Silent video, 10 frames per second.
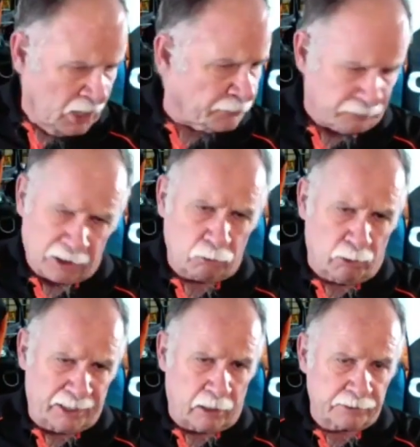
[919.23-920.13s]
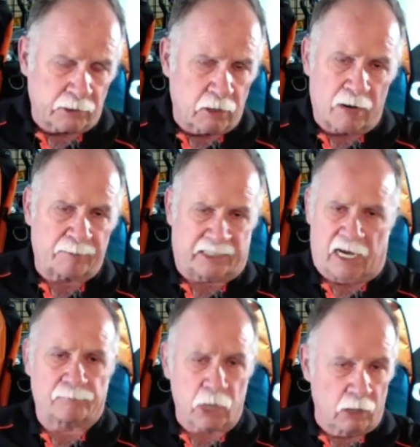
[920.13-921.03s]
300 weight undergarment,
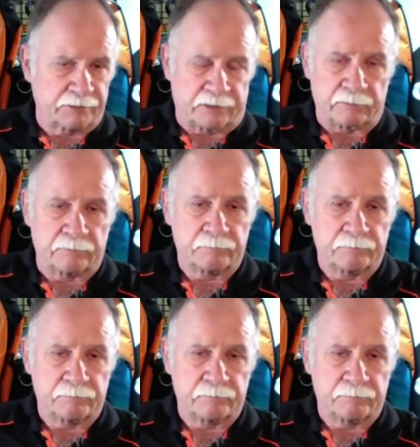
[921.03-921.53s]
I'm golden.